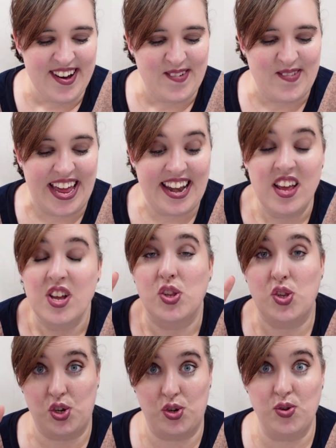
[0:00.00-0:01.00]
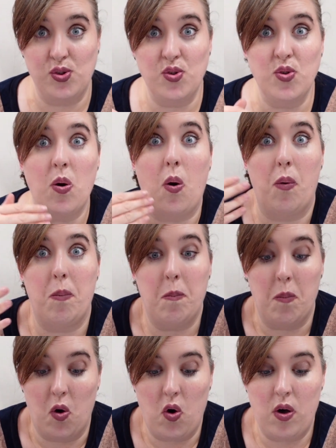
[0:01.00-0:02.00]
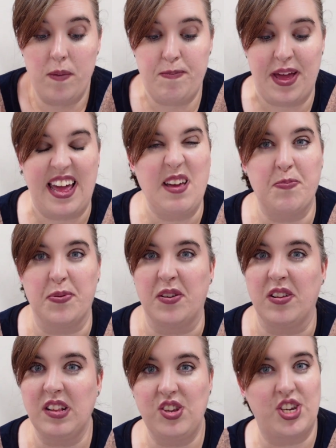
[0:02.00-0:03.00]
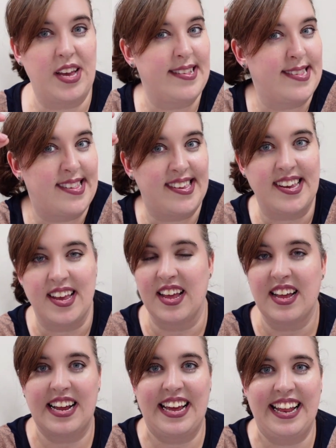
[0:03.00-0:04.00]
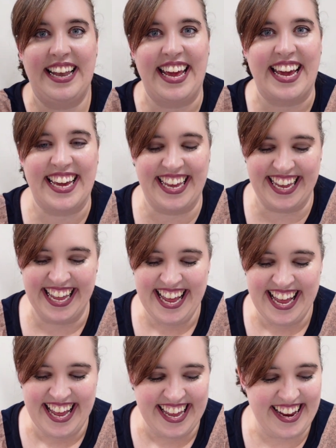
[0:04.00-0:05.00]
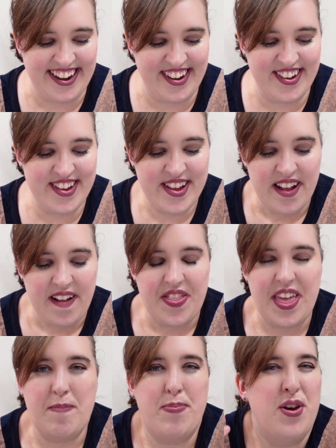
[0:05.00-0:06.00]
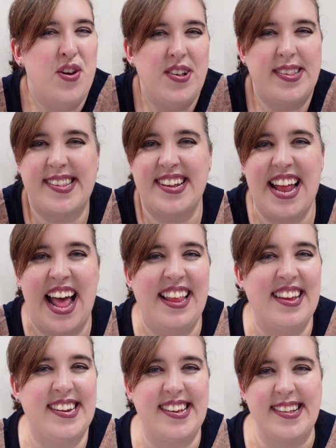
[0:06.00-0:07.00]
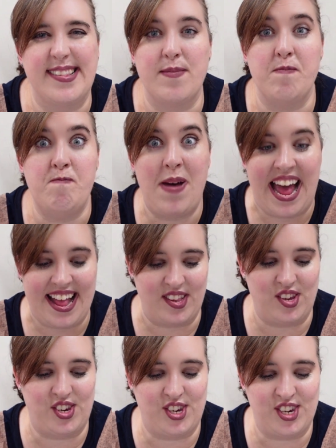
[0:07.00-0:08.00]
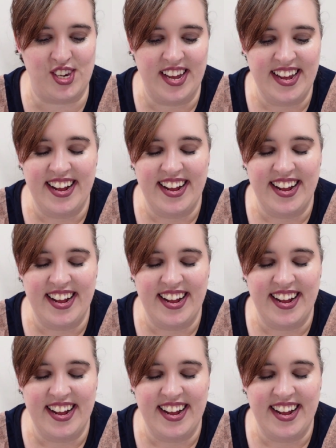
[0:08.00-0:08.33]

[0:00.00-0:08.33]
When two or more people just click, you know, their personalities match